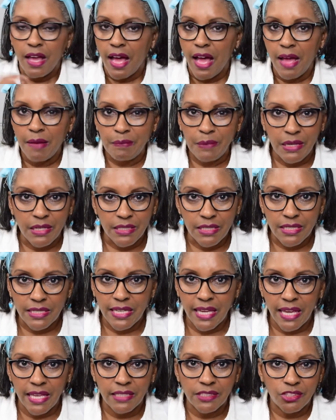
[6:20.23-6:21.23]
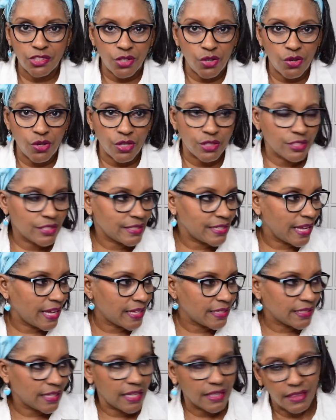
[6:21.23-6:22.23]
I may sketch or
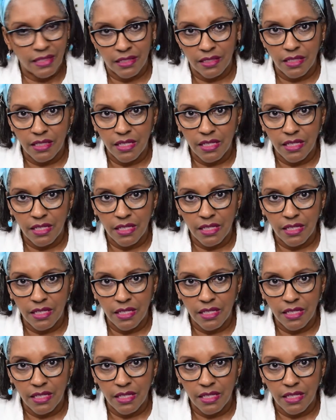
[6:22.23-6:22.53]
stand at the